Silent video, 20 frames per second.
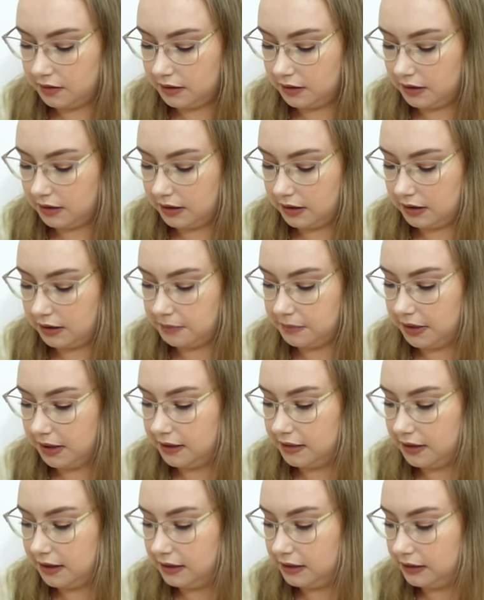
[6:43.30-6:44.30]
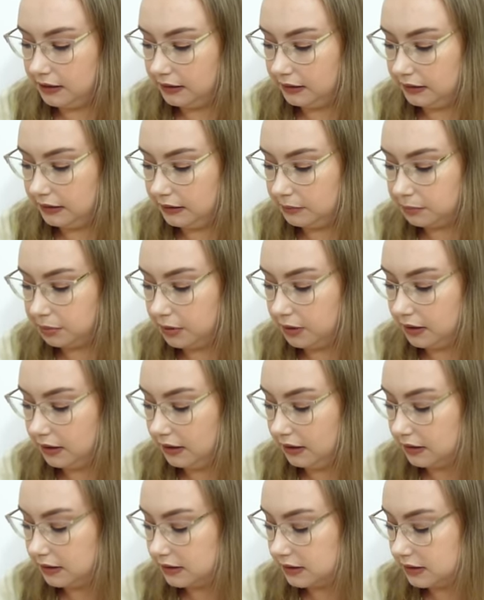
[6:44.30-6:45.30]
And then lip
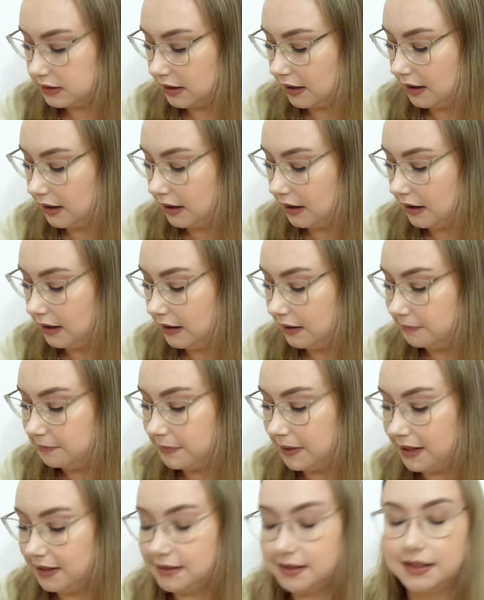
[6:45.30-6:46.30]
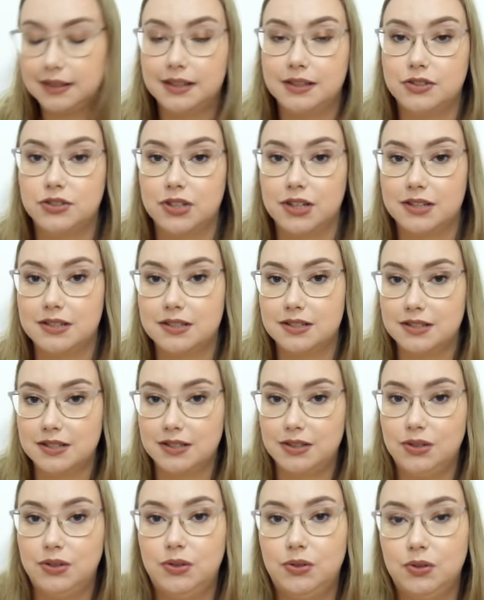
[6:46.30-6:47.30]
products, I basically just
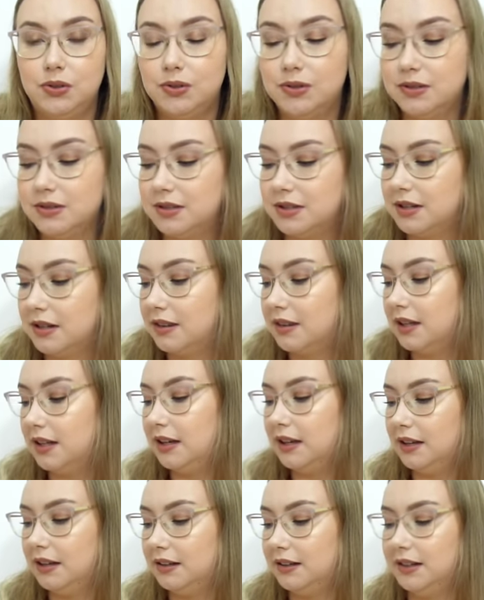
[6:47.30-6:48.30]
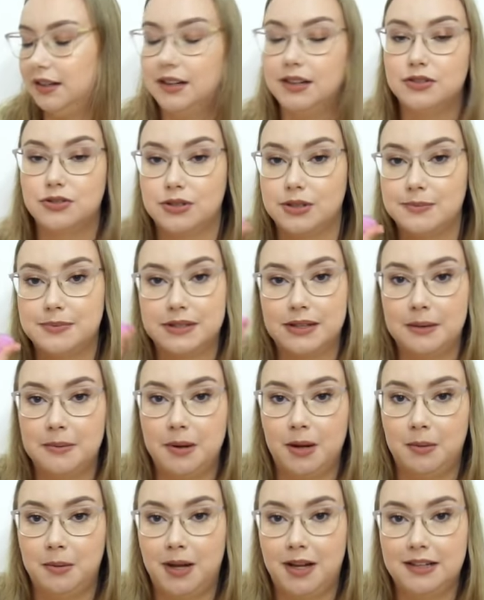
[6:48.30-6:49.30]
used the Laneige Lip
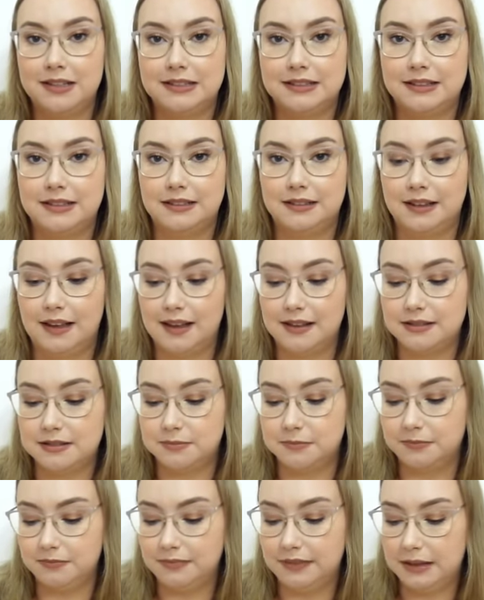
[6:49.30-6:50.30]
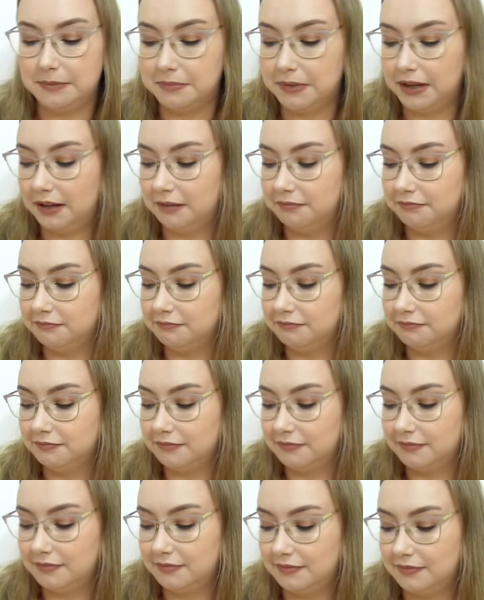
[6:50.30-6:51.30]
Sleeping Mask as lip balm,
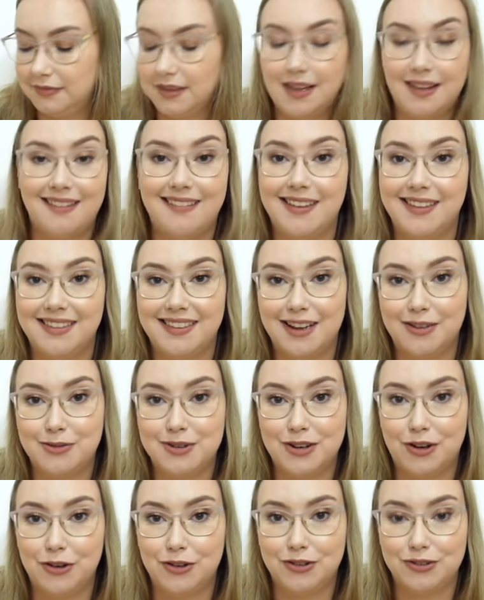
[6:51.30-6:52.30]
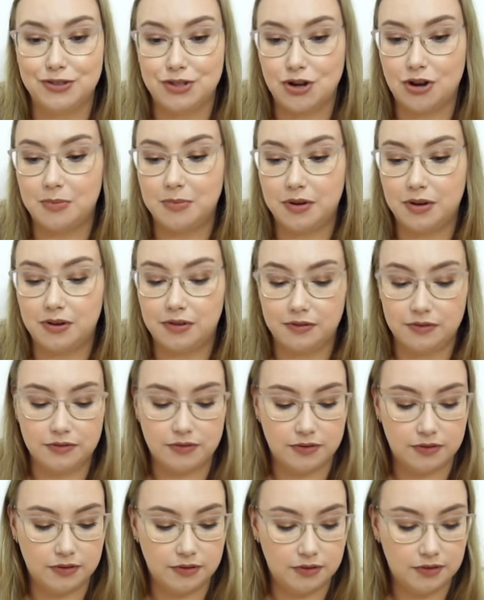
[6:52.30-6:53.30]
and that was on top of
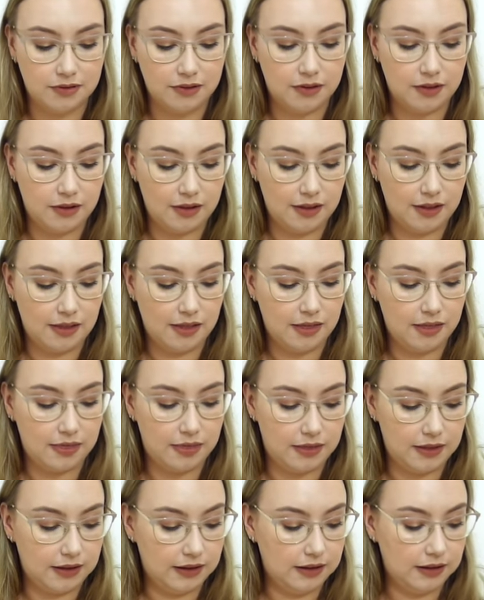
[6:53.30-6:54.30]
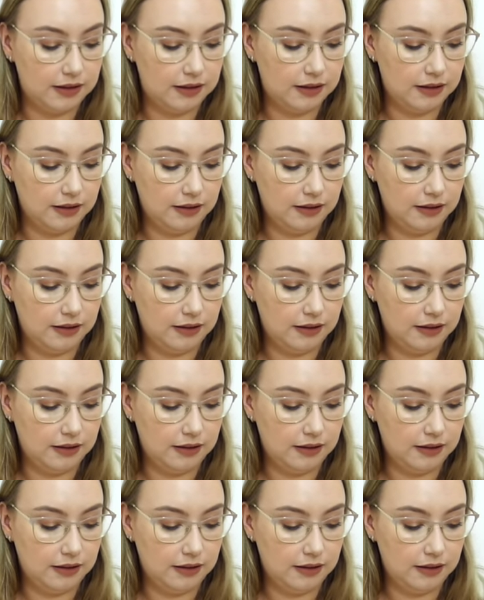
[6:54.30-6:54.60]
the